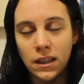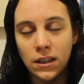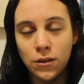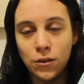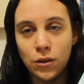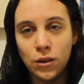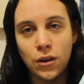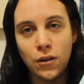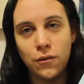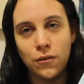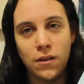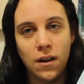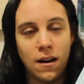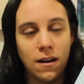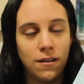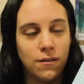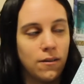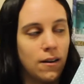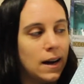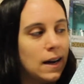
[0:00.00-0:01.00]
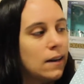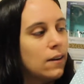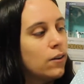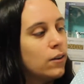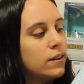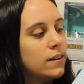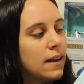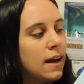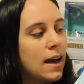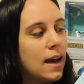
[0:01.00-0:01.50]
it took a very, very
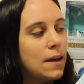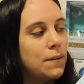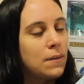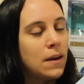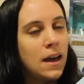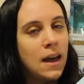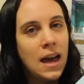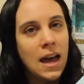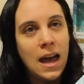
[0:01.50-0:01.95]
long time.